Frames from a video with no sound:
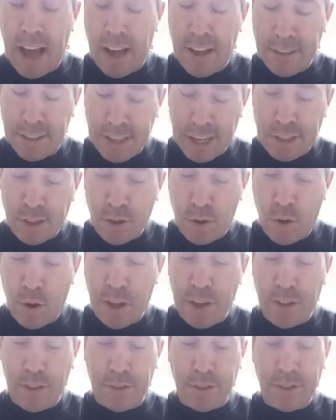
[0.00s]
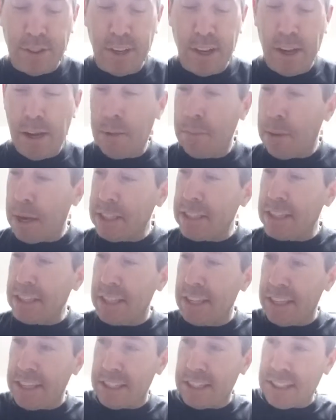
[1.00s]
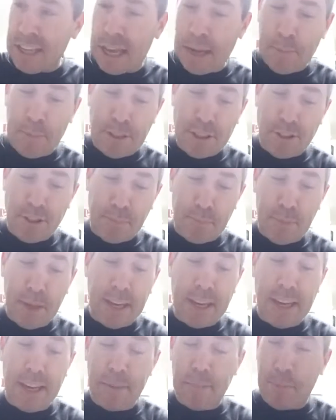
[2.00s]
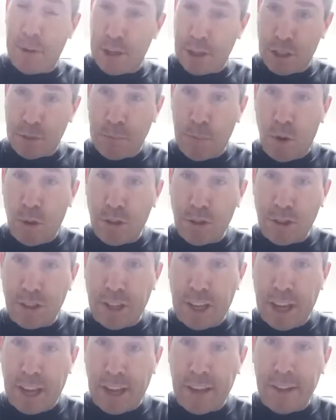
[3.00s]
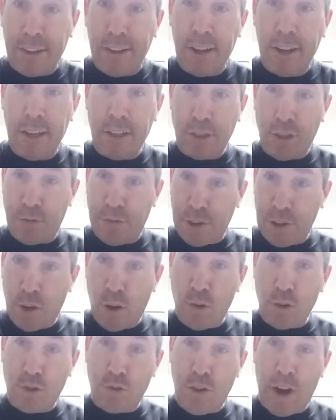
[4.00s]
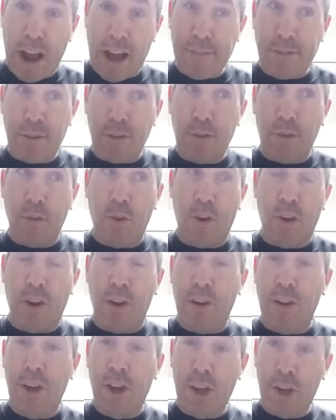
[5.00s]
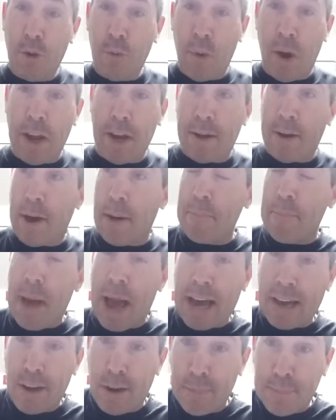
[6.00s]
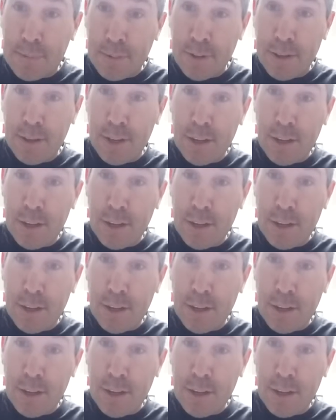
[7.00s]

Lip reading: essential oils. Basically the same as your big kit, but a smaller scale. So if you go travel or you want a backup,